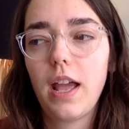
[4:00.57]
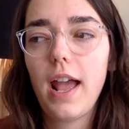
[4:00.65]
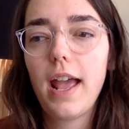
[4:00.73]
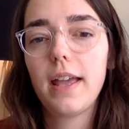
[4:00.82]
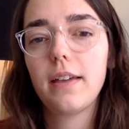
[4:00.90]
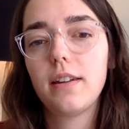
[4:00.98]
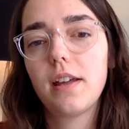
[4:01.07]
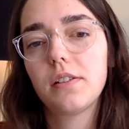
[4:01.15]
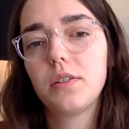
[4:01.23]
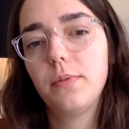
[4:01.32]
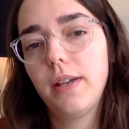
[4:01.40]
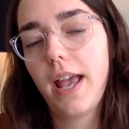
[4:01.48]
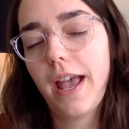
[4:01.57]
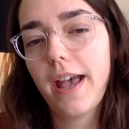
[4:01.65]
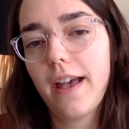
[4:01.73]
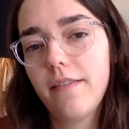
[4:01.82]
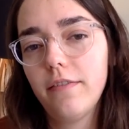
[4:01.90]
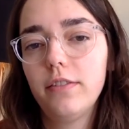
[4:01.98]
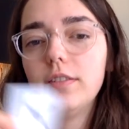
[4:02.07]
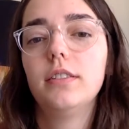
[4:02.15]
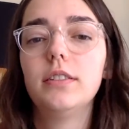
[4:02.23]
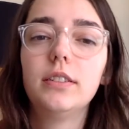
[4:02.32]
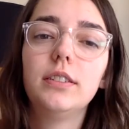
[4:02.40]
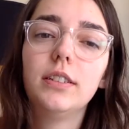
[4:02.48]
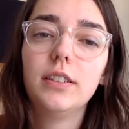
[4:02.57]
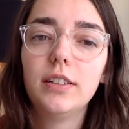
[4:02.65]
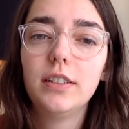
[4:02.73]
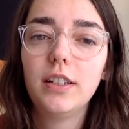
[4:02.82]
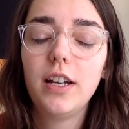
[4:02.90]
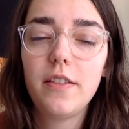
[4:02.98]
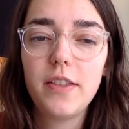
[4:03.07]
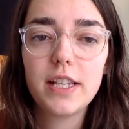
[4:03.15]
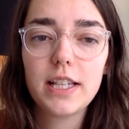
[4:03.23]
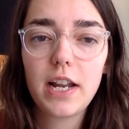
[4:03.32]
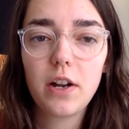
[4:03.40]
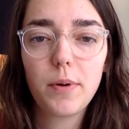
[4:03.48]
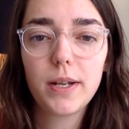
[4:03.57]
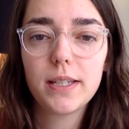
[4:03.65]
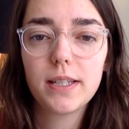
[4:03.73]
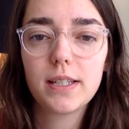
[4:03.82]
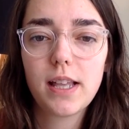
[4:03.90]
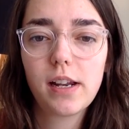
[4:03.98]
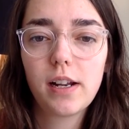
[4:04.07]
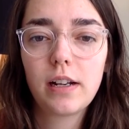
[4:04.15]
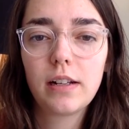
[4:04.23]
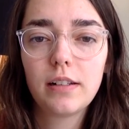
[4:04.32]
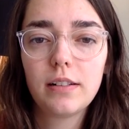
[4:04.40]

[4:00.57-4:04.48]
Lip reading: Okay, next we have this letter. What is this letter?